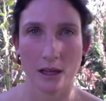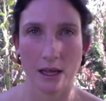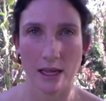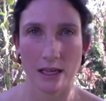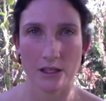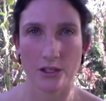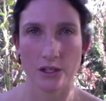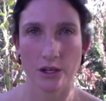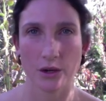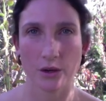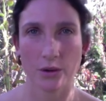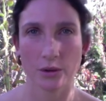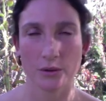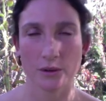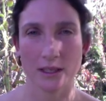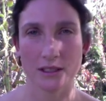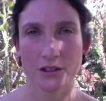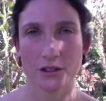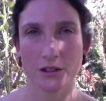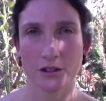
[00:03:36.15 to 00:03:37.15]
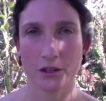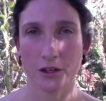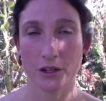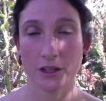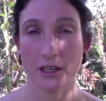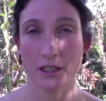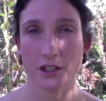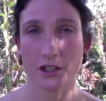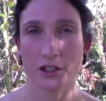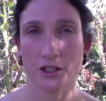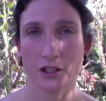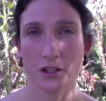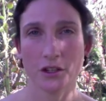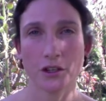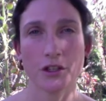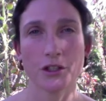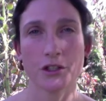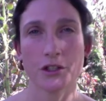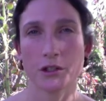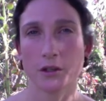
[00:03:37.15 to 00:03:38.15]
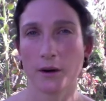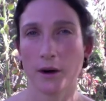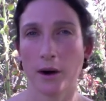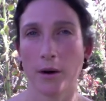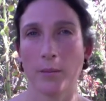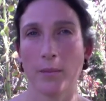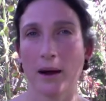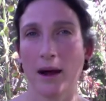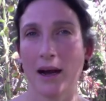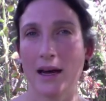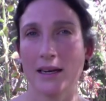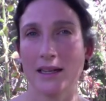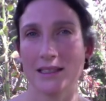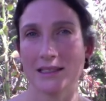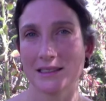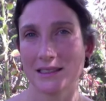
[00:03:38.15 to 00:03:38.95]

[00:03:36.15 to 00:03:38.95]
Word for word: And so let's nourish and nurture our bodies